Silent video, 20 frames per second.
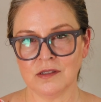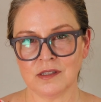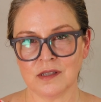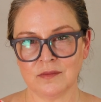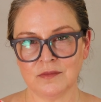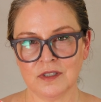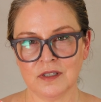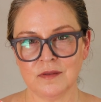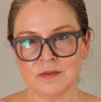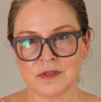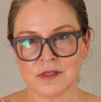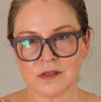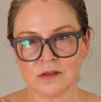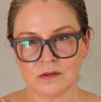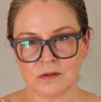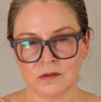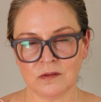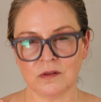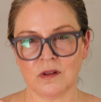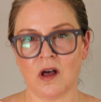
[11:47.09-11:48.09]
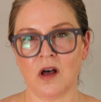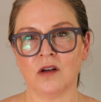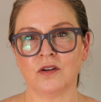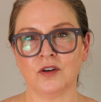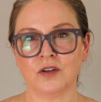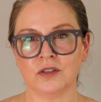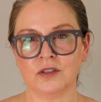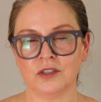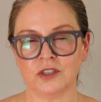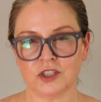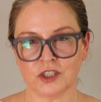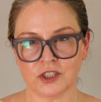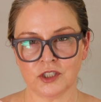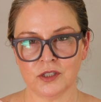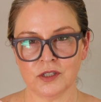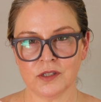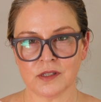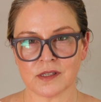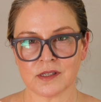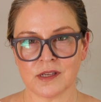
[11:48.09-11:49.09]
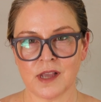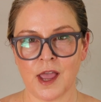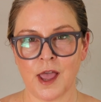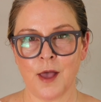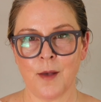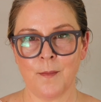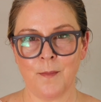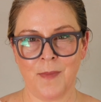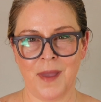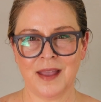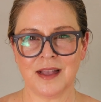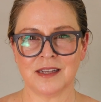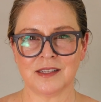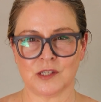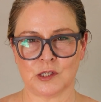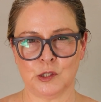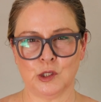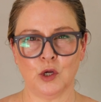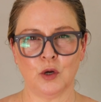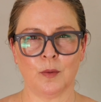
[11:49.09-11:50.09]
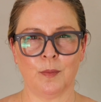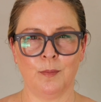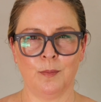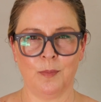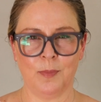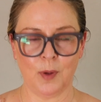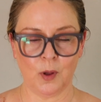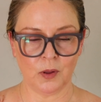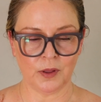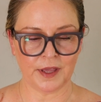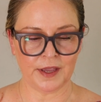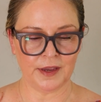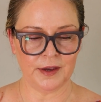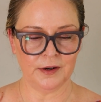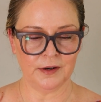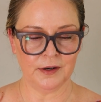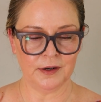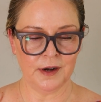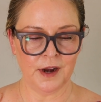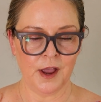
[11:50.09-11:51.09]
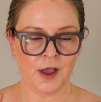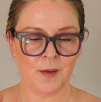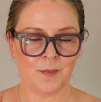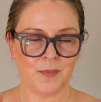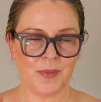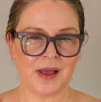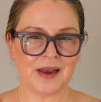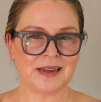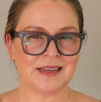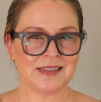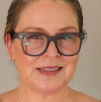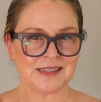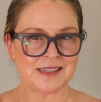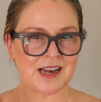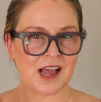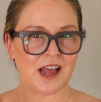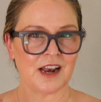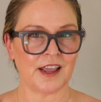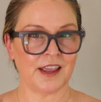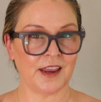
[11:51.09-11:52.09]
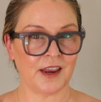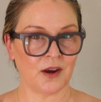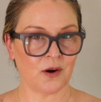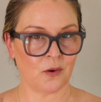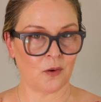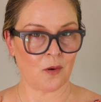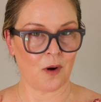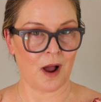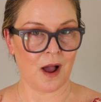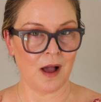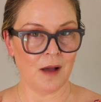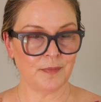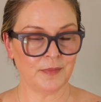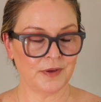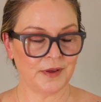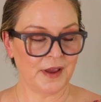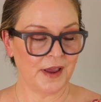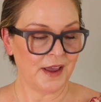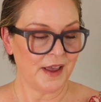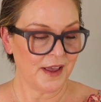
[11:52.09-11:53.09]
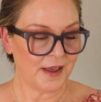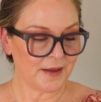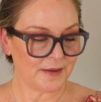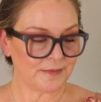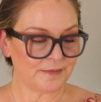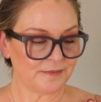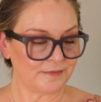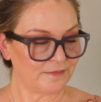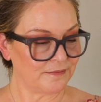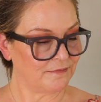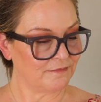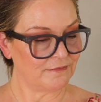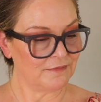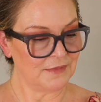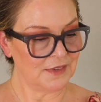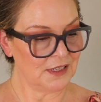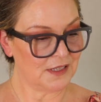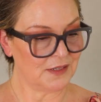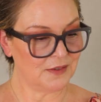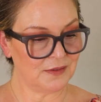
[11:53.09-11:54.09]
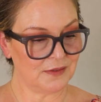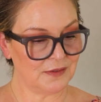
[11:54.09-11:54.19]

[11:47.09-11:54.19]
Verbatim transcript: Sometimes the longer shirts make us look bulkier, but it's not a crop. It's